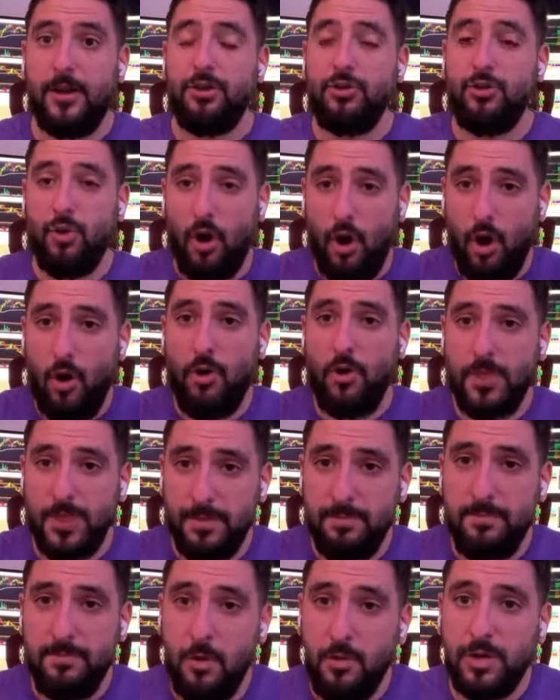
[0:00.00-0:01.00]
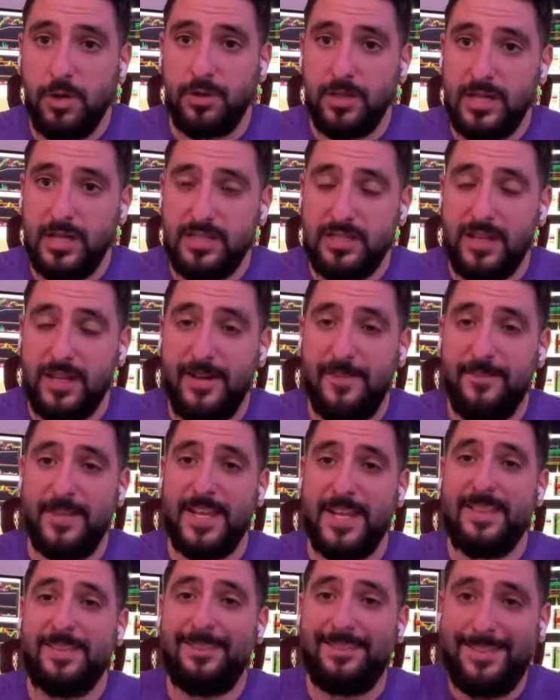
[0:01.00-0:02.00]
you own the Mona Lisa
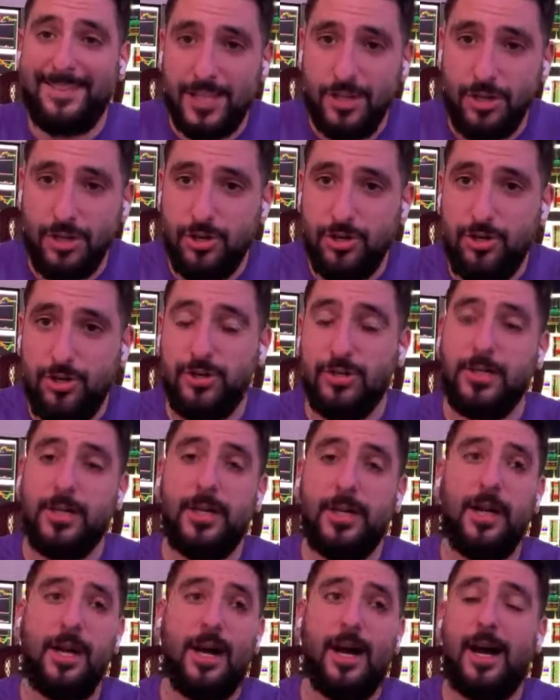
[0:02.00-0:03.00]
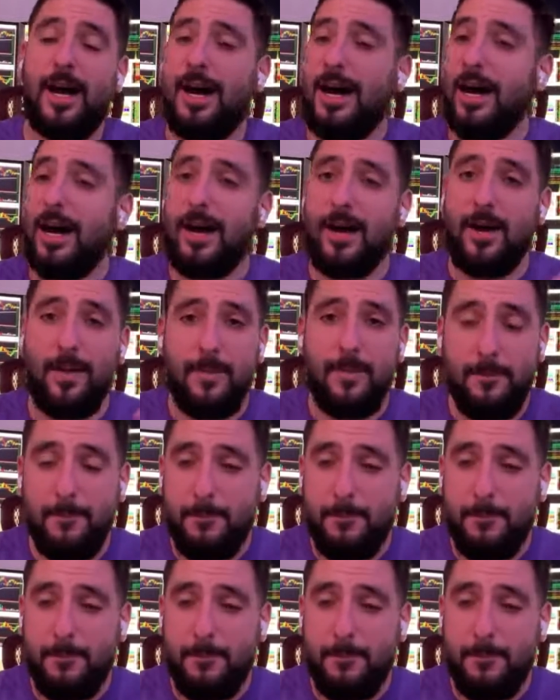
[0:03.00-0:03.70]
in digital, uh,